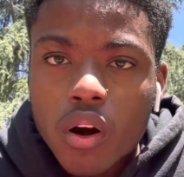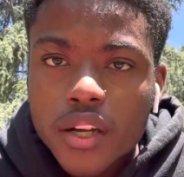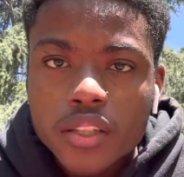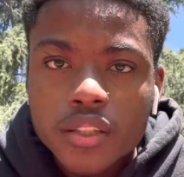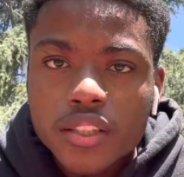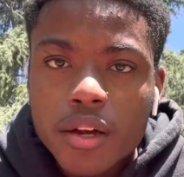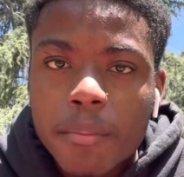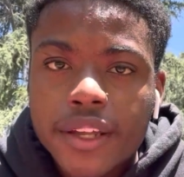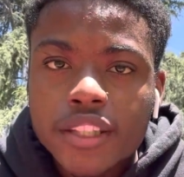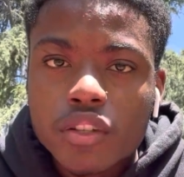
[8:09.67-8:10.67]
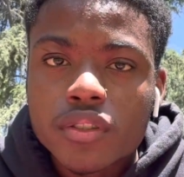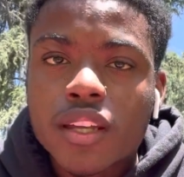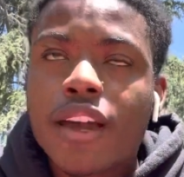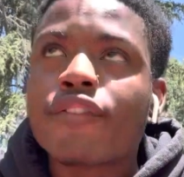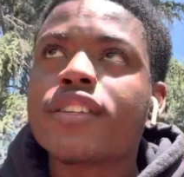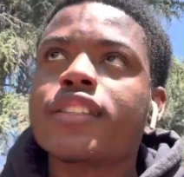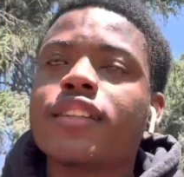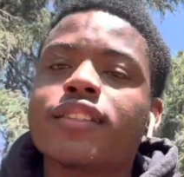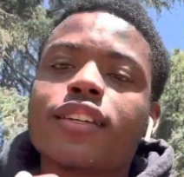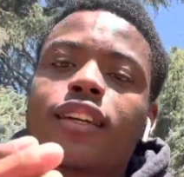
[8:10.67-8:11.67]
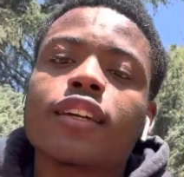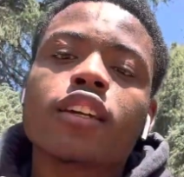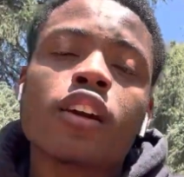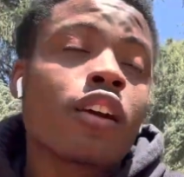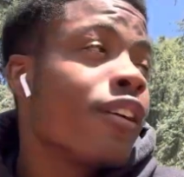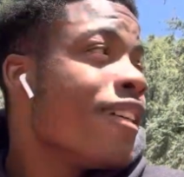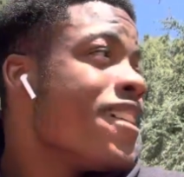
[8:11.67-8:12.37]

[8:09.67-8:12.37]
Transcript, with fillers: watching somebody else's life instead of taking care